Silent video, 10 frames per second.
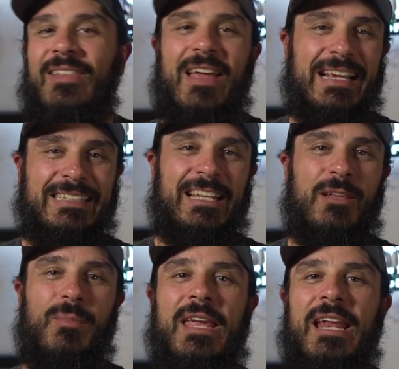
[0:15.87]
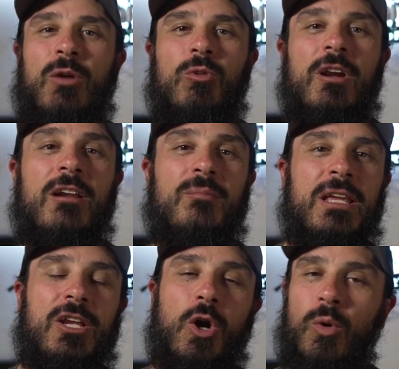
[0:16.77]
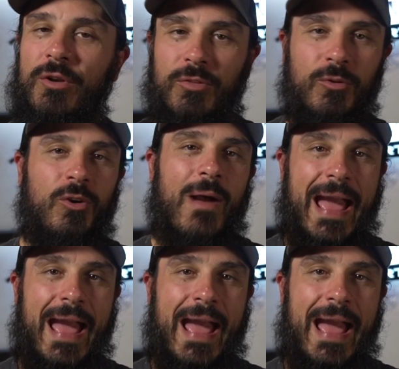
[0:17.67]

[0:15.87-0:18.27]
Like I said in the beginning, we're going to be going through